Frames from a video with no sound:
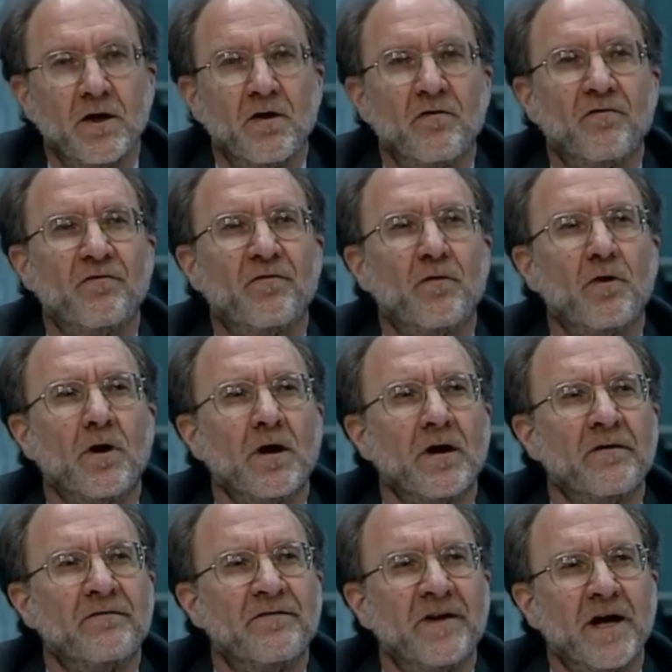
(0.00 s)
for
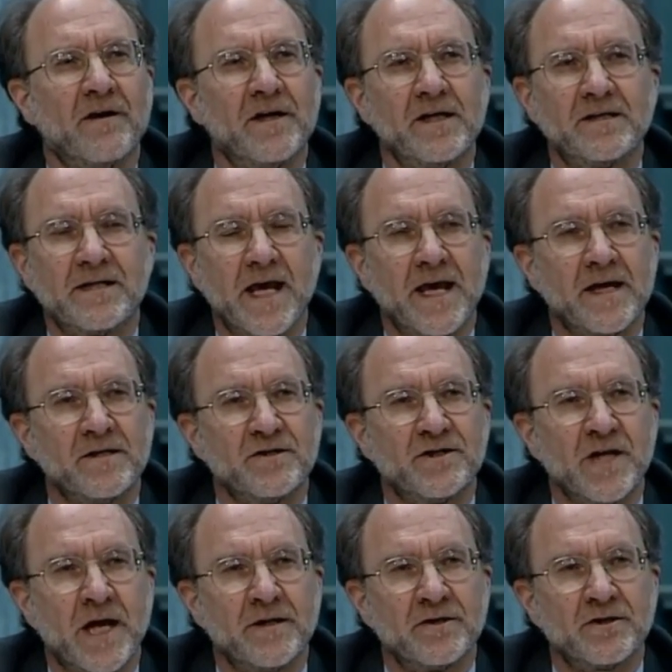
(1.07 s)
a very
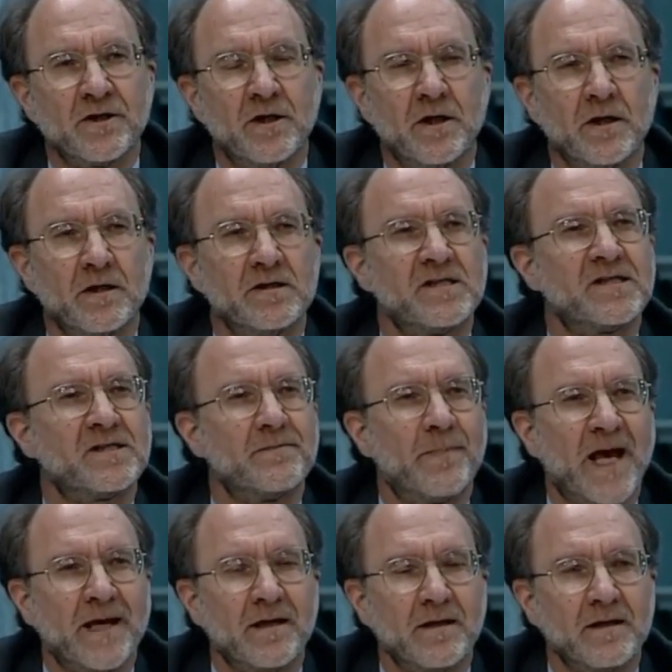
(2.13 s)
tangential,
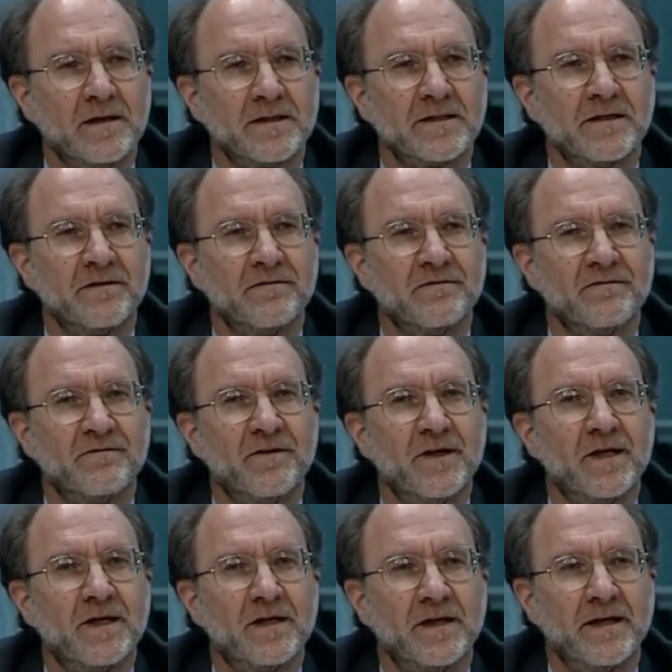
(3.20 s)
speculative
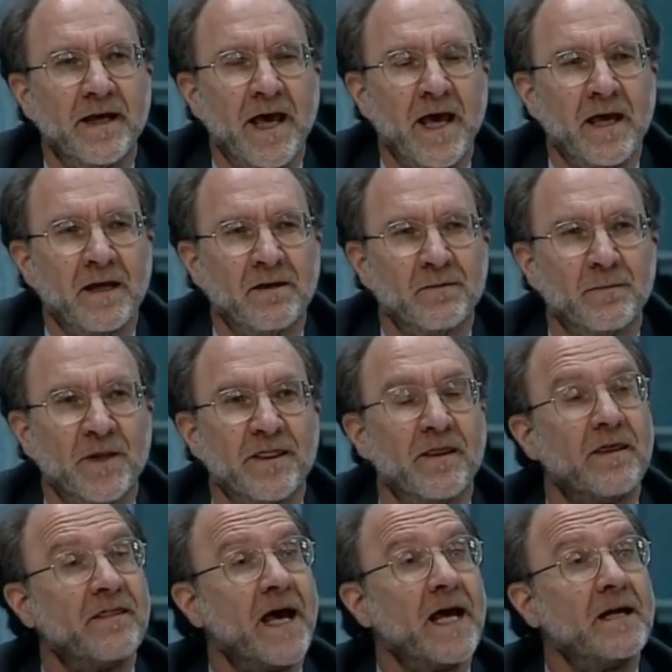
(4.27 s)
gain.
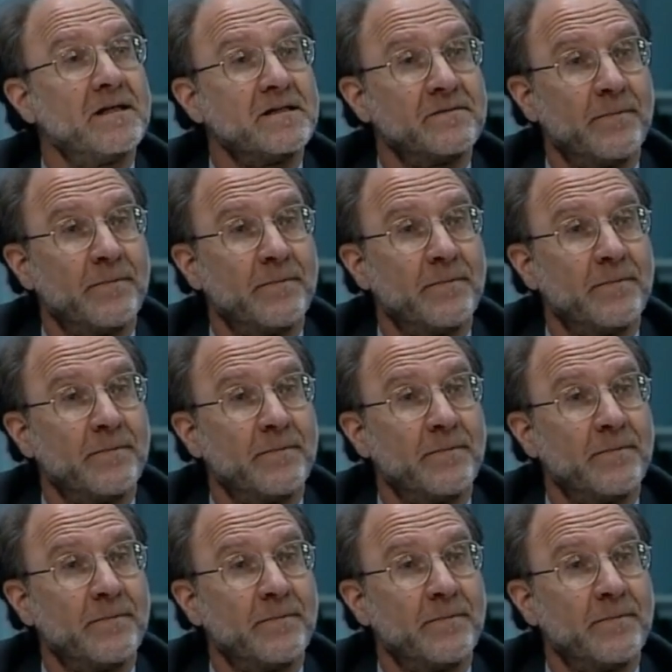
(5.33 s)
But that is